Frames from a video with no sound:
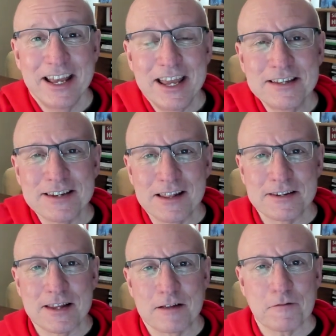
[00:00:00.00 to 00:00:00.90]
Inside the
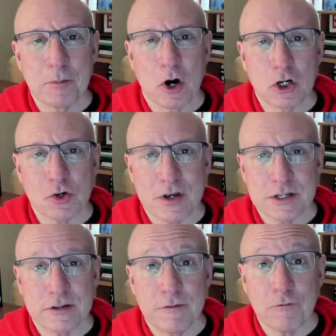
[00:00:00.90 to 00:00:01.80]
Selling from the Heart
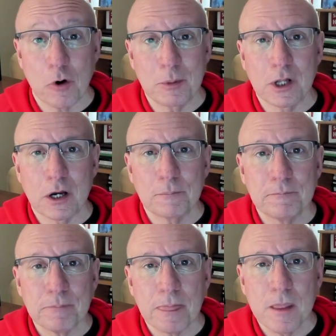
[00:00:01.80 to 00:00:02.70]
Trust formula,
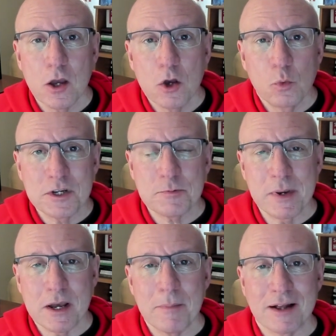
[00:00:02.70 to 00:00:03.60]
we
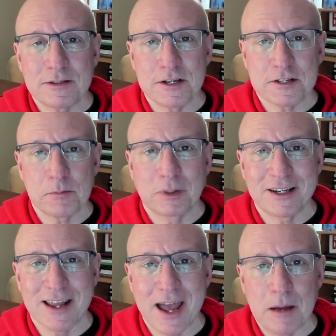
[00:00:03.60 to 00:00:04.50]
speak about
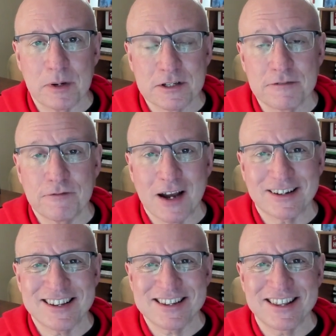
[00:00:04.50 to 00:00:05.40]
disciplined habits. In fact,
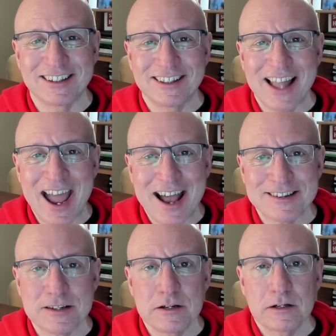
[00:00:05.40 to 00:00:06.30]
it's the
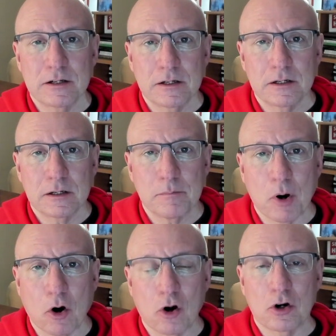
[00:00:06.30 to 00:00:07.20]
last
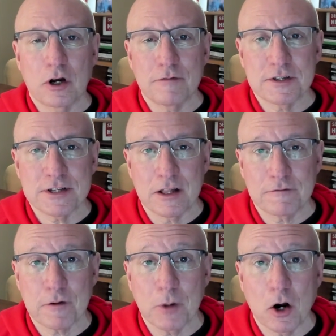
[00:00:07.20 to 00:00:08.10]
part of the Selling
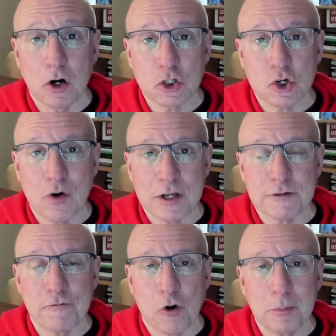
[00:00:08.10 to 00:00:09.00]
from the Heart
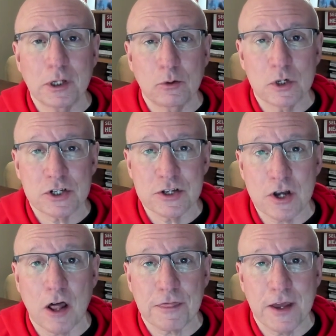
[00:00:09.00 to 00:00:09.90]
Trust formula, which is
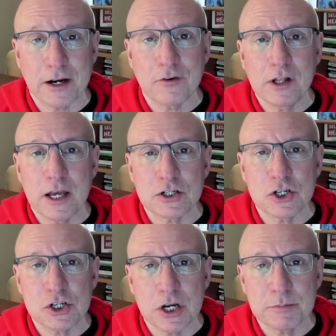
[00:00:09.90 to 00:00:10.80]
authentic
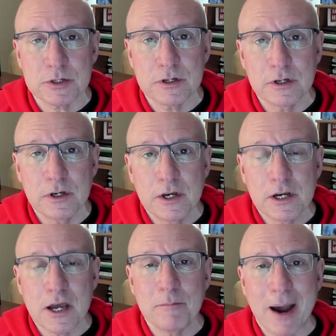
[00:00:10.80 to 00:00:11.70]
relationships
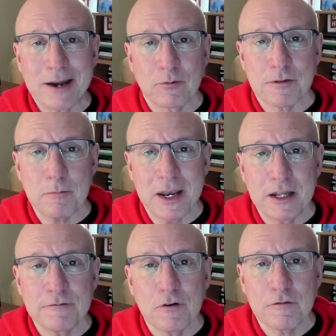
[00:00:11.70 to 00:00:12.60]
combined with
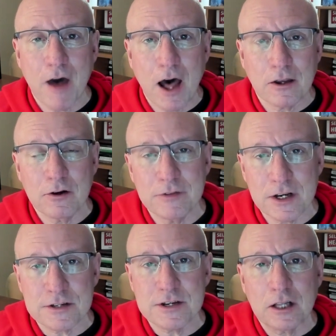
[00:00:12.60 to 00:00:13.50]
meaningful value. And the
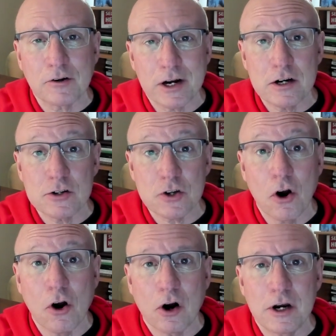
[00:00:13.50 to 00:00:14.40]
accelerators
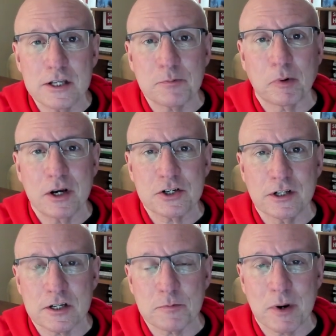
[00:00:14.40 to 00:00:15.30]
are
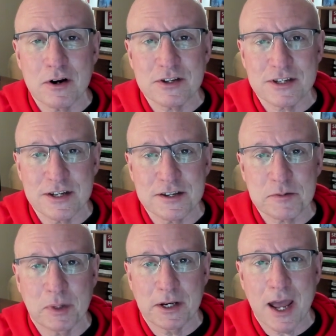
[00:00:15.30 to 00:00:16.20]
inspirational experiences and
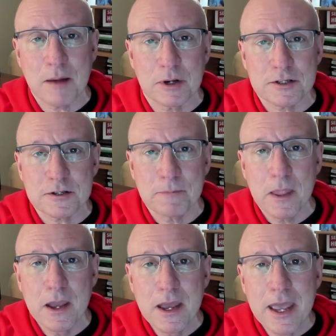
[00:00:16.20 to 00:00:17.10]
disciplined habits.
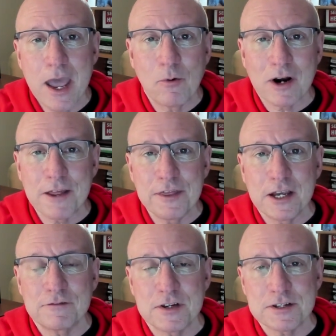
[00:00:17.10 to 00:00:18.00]
And when I
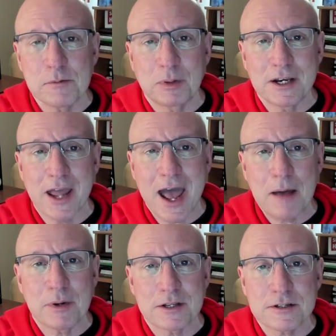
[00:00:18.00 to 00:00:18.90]
think of disciplined
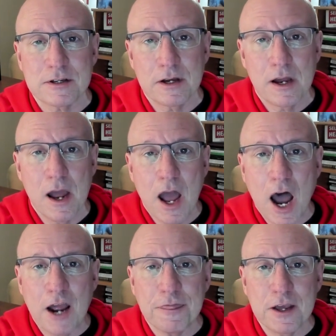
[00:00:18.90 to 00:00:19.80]
habits,
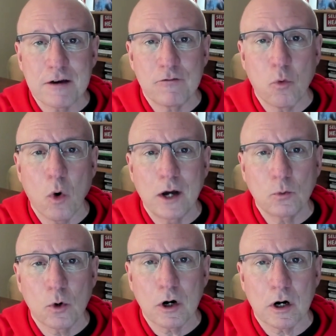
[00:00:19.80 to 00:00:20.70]
I think of
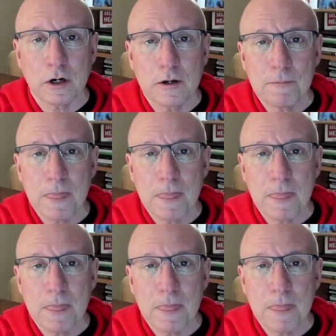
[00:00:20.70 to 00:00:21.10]
one word,